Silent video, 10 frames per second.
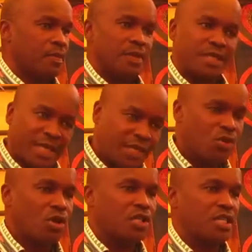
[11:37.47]

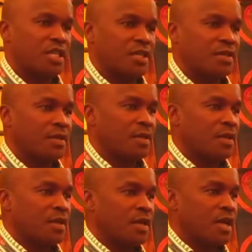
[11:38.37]
Technology.
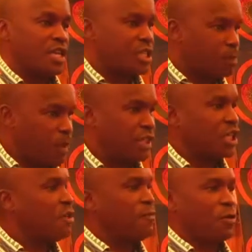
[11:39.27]

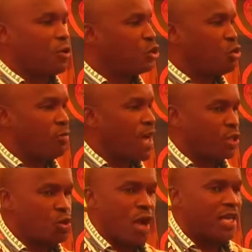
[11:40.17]
Especially for those of us
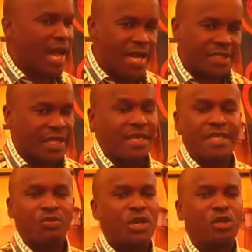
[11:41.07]
who are in art. And
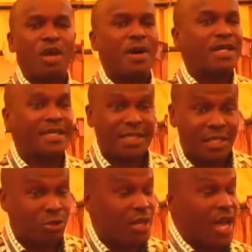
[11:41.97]
this, we're talking about
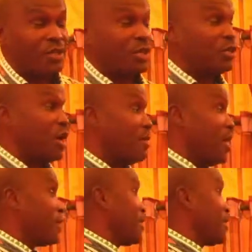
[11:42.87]
digital art. We're talking about